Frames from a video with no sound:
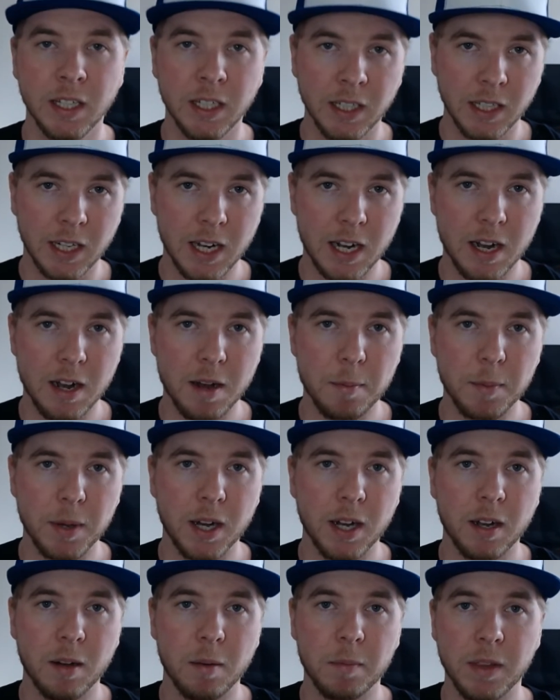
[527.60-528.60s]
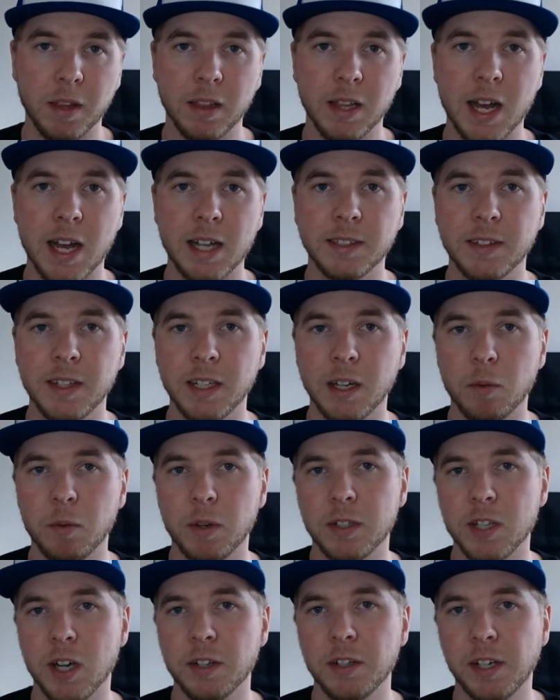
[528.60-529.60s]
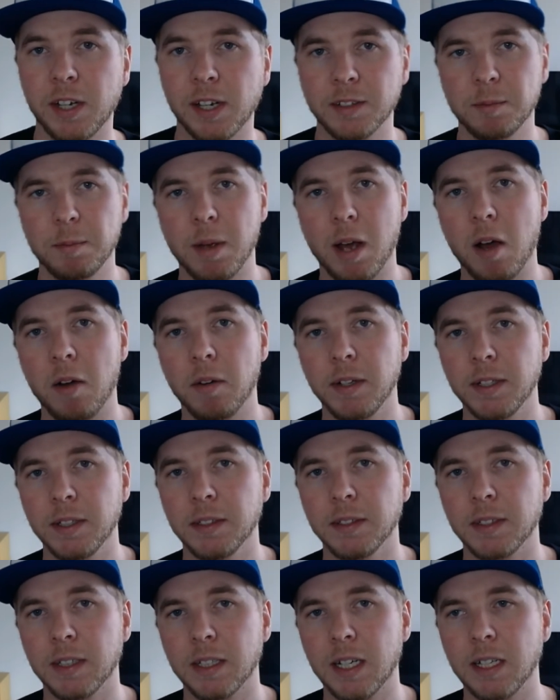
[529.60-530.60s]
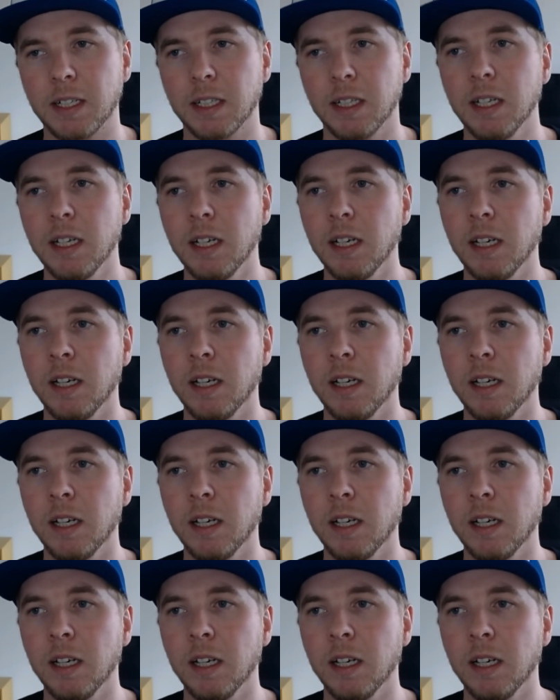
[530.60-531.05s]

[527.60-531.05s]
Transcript: the last thing I want to talk to you guys about is like